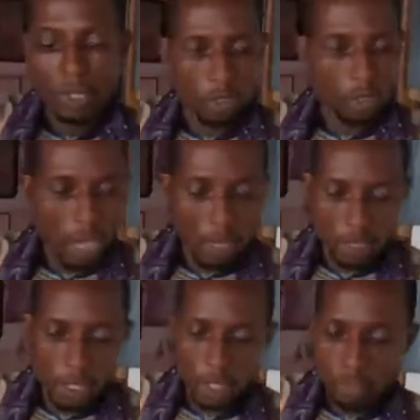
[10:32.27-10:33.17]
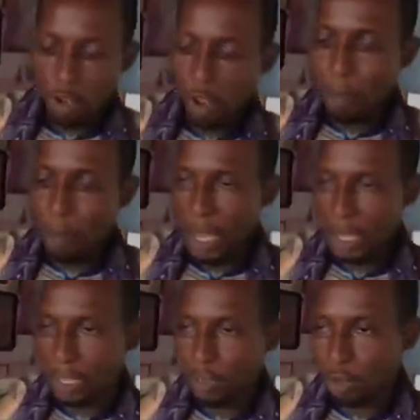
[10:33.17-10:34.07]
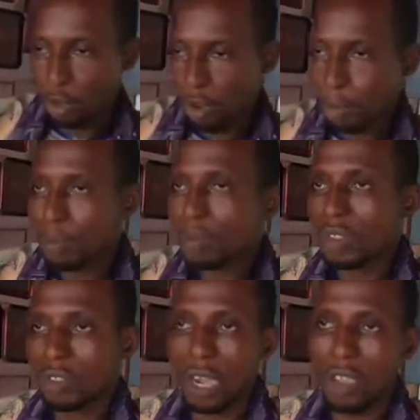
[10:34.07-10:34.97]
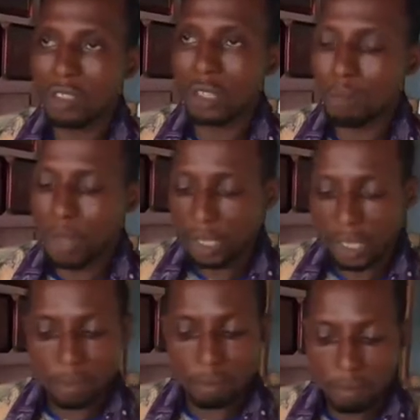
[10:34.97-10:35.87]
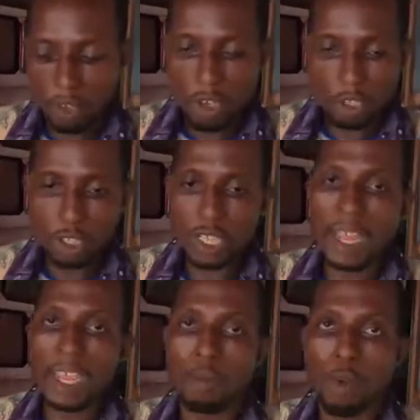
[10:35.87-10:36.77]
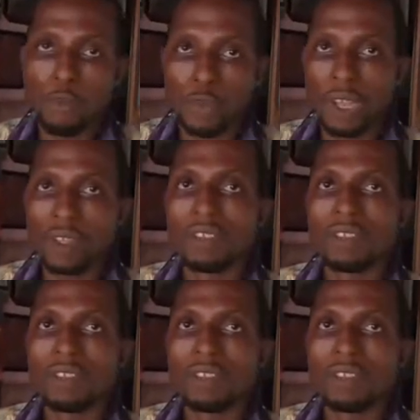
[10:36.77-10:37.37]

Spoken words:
So they are using this one making top. You can use it making, use it like muffler.